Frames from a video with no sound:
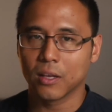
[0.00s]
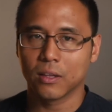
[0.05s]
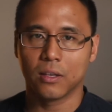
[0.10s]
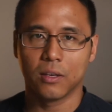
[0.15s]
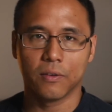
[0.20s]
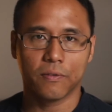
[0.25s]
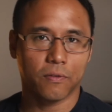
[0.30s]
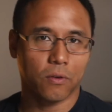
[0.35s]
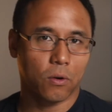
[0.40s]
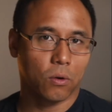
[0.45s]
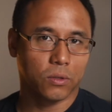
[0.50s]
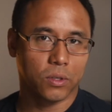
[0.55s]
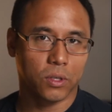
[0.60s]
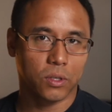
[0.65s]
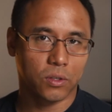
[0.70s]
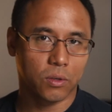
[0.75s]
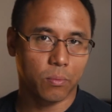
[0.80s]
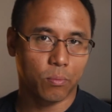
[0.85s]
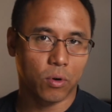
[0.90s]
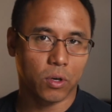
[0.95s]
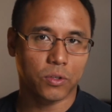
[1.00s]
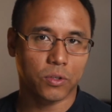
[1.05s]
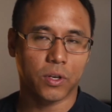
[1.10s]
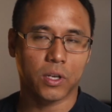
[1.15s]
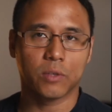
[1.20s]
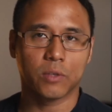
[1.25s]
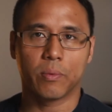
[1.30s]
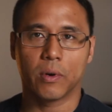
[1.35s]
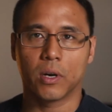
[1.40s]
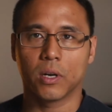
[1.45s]
TIFF also supports
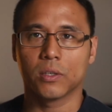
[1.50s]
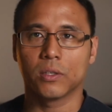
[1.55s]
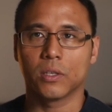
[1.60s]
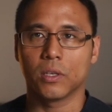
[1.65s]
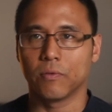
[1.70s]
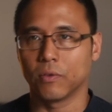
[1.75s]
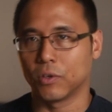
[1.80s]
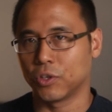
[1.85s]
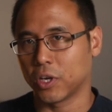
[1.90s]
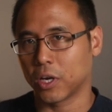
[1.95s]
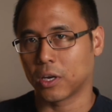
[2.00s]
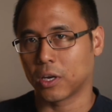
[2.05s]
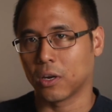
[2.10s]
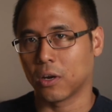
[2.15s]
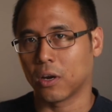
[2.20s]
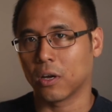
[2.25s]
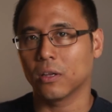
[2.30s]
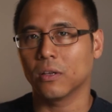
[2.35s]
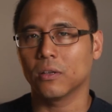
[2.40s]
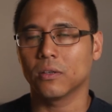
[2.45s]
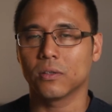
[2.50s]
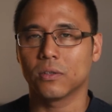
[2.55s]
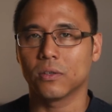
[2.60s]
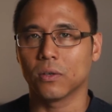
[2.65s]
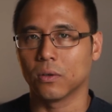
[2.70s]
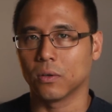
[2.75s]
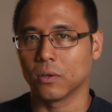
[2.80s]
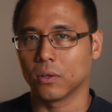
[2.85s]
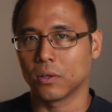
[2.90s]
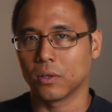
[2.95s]
transparency if you check it on.
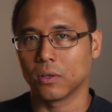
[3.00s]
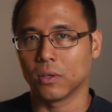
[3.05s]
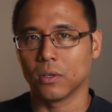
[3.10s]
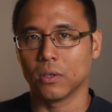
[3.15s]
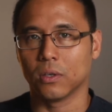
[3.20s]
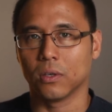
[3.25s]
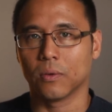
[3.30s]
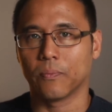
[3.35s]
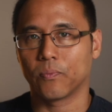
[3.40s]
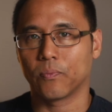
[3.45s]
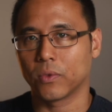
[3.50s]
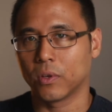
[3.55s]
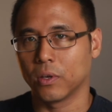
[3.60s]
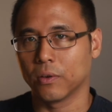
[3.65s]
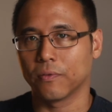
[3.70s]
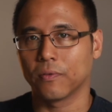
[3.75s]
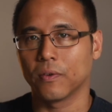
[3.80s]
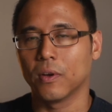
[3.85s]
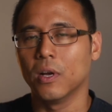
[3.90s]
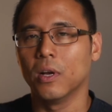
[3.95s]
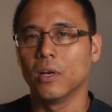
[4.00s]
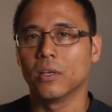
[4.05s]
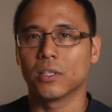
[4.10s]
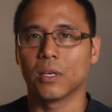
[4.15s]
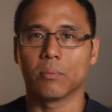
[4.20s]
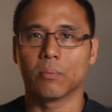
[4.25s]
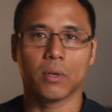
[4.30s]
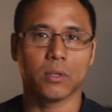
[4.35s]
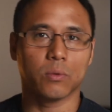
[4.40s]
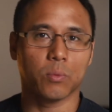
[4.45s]
So the TIFF,
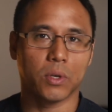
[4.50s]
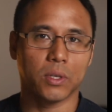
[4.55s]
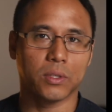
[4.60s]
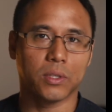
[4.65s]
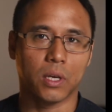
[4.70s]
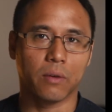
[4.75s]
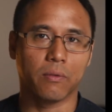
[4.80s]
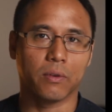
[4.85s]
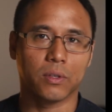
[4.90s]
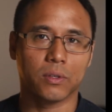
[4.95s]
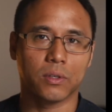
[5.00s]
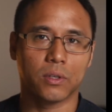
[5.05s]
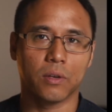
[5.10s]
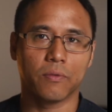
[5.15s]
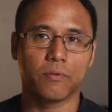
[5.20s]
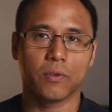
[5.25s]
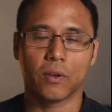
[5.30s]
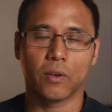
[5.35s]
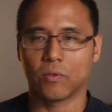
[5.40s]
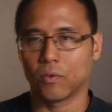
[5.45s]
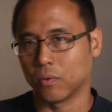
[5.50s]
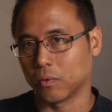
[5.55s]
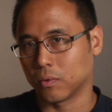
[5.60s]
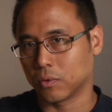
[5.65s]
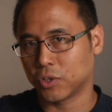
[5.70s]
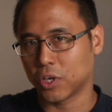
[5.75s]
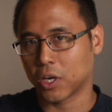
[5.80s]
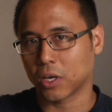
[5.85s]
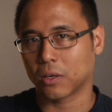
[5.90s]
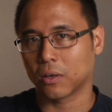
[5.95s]
sometimes when you save a TIFF, you have to
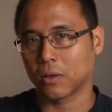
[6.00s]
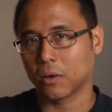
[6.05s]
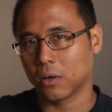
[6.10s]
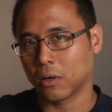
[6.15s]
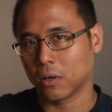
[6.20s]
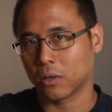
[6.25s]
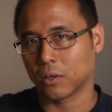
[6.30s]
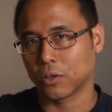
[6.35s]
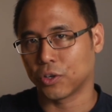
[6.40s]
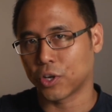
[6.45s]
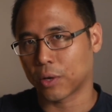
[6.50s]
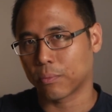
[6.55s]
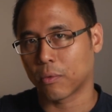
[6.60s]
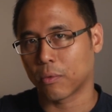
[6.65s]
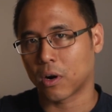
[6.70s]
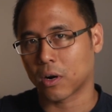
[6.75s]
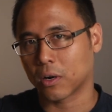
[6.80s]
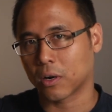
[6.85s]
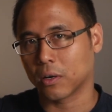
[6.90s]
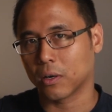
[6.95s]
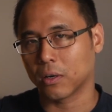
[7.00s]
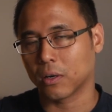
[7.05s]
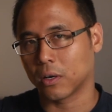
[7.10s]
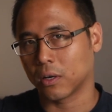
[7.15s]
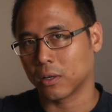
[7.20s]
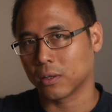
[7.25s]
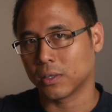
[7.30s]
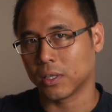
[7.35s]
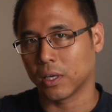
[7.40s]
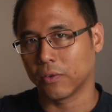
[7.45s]
check the check mark
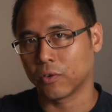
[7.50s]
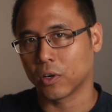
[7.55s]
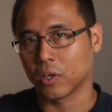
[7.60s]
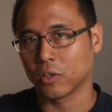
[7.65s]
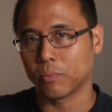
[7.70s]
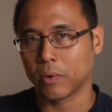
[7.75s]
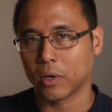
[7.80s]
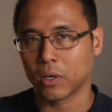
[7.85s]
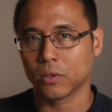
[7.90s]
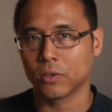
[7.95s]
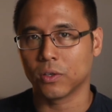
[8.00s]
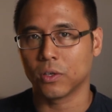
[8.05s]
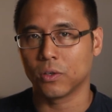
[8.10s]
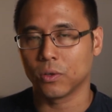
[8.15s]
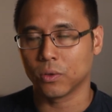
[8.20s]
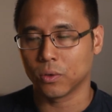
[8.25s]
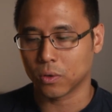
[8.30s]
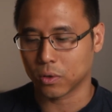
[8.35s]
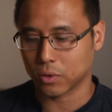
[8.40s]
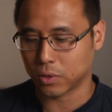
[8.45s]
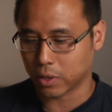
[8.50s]
on save transparency to or